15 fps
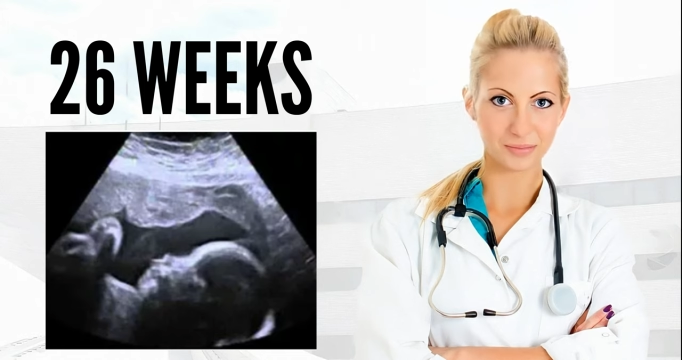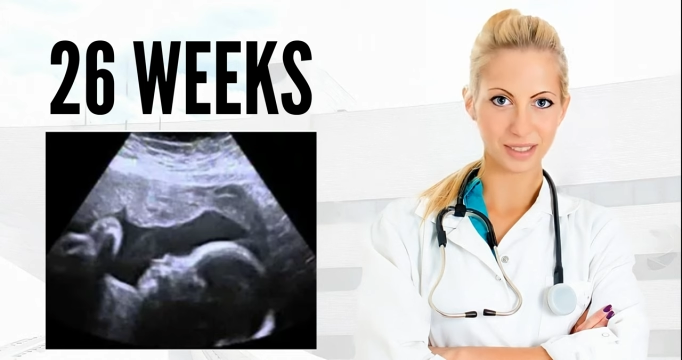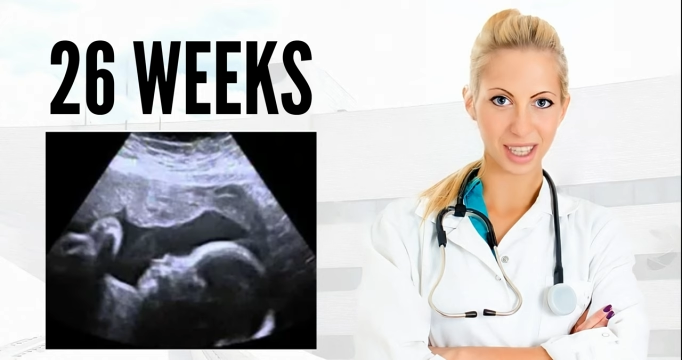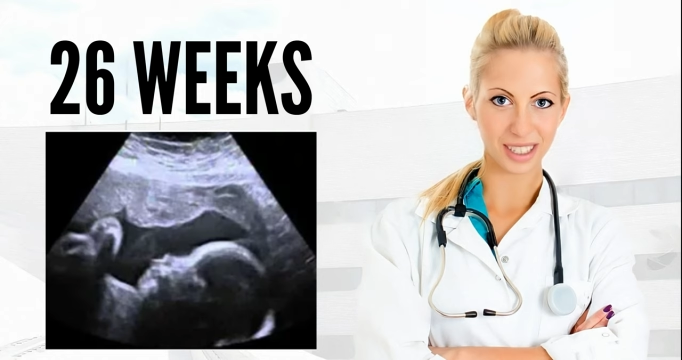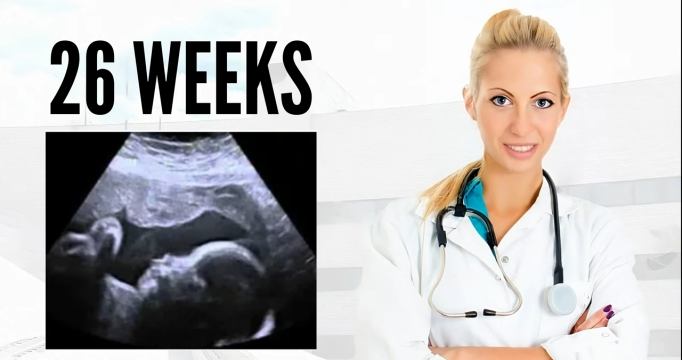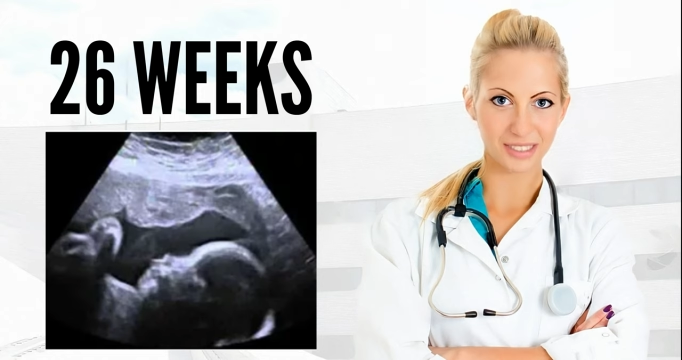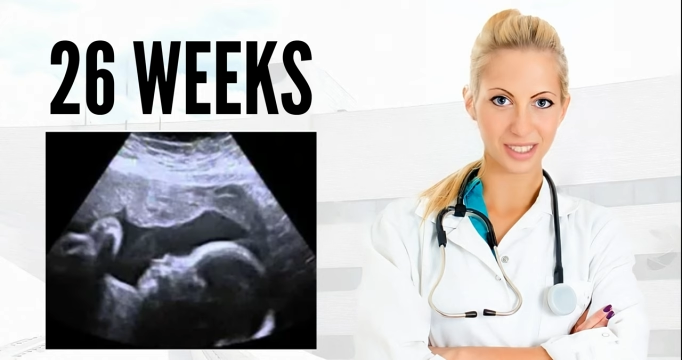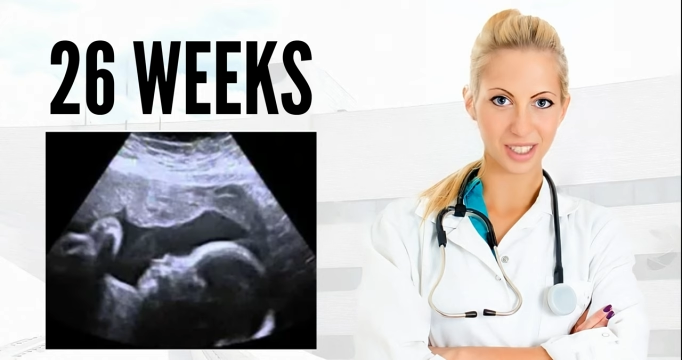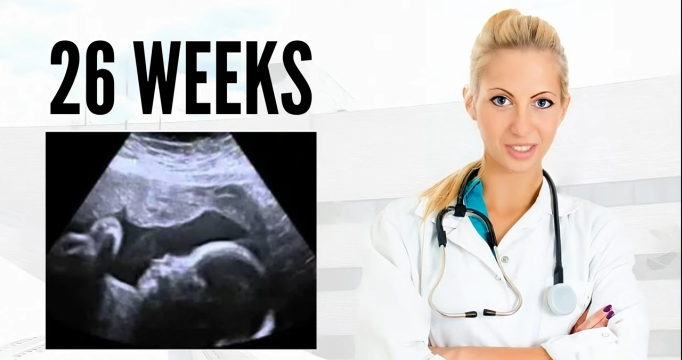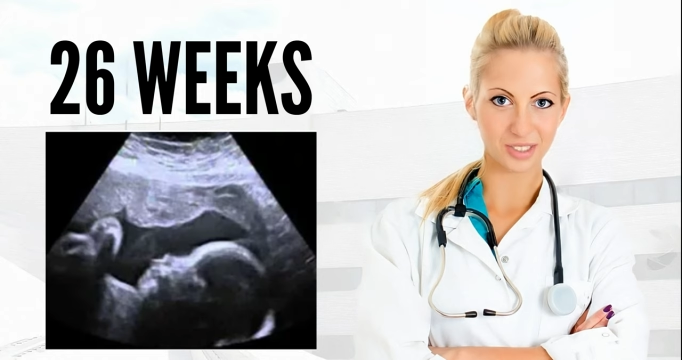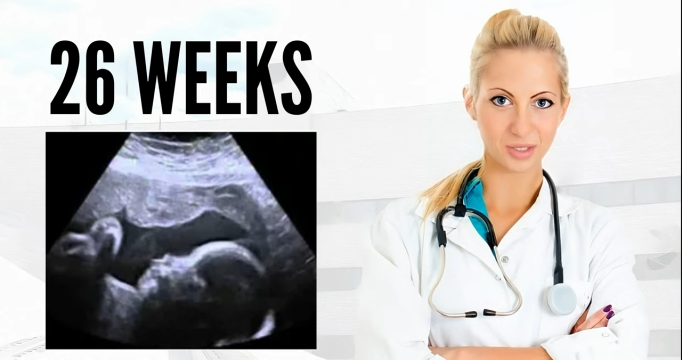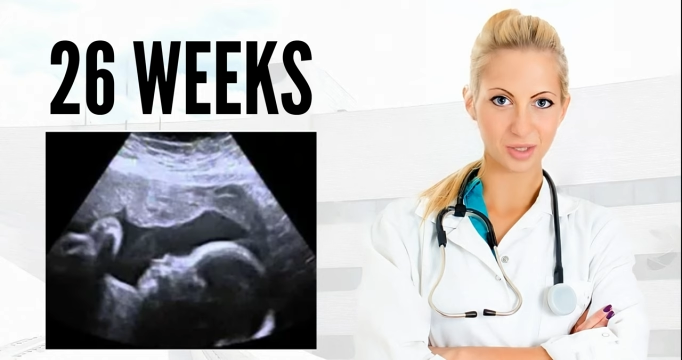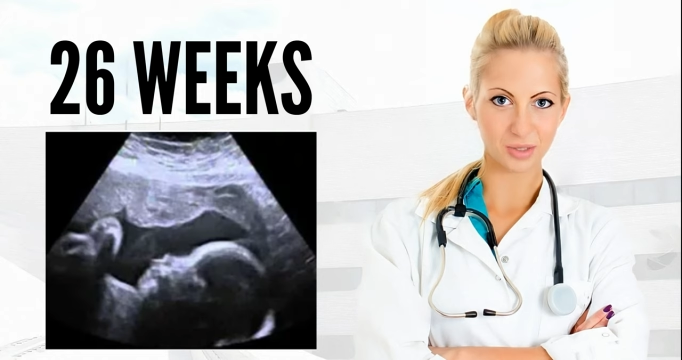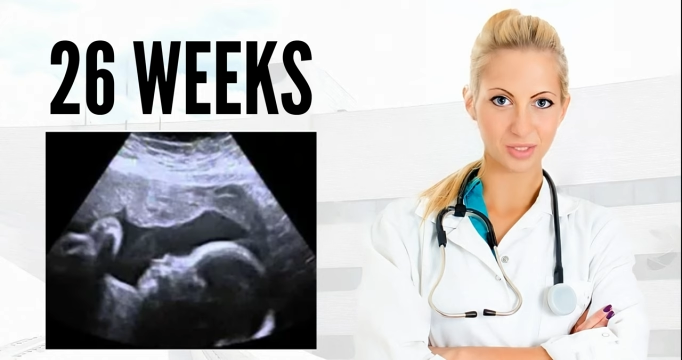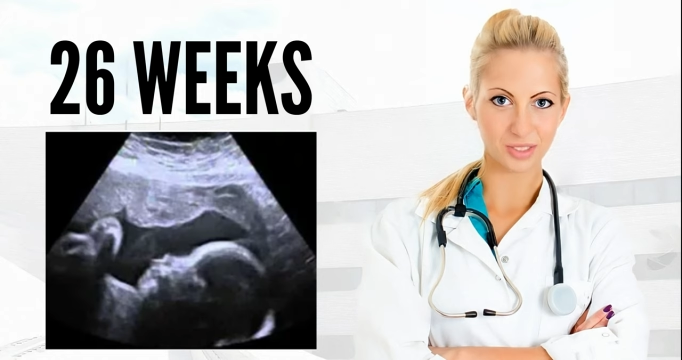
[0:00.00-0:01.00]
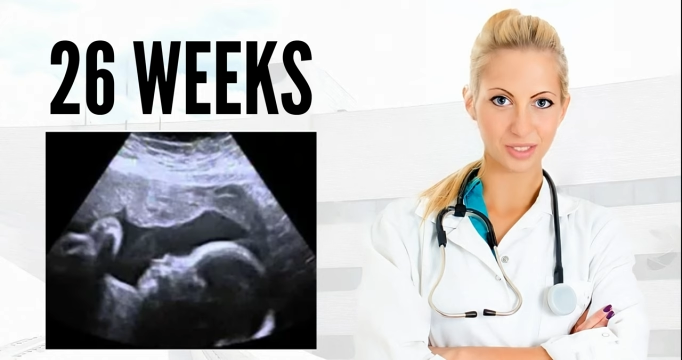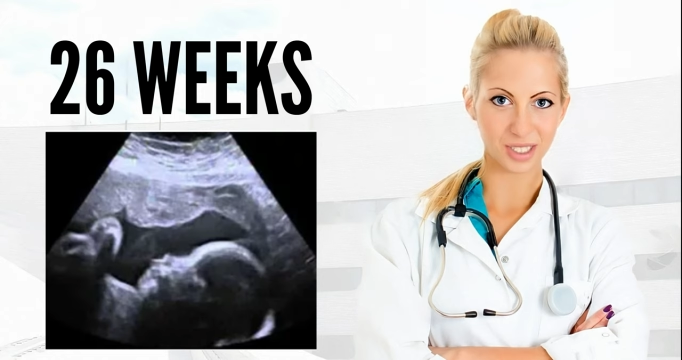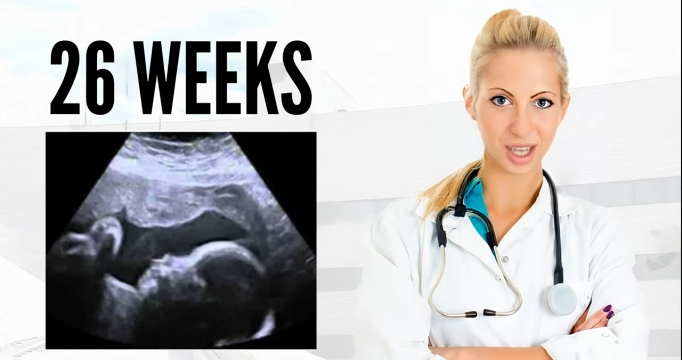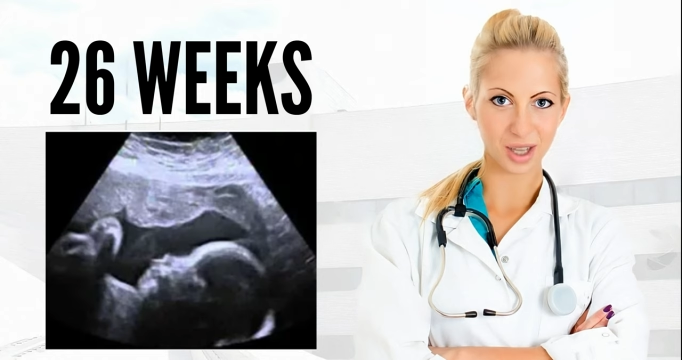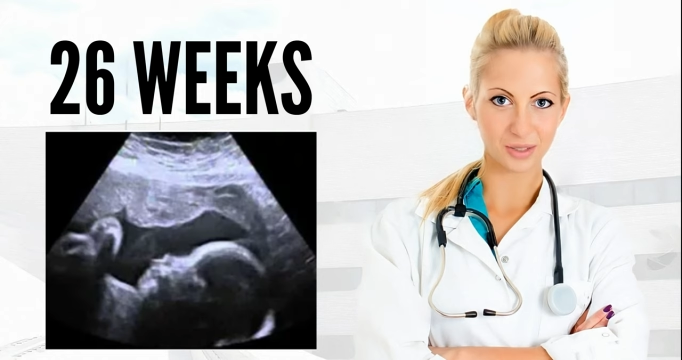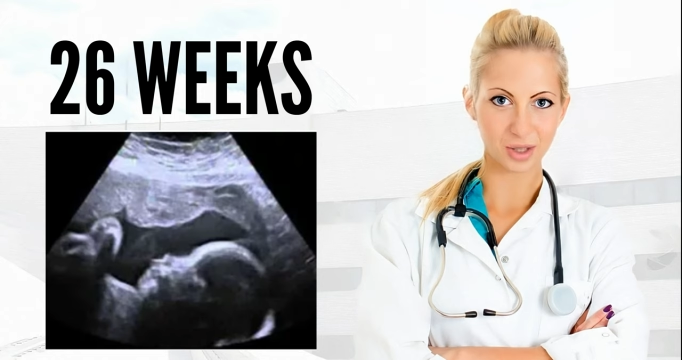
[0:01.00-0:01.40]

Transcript: less than two pounds,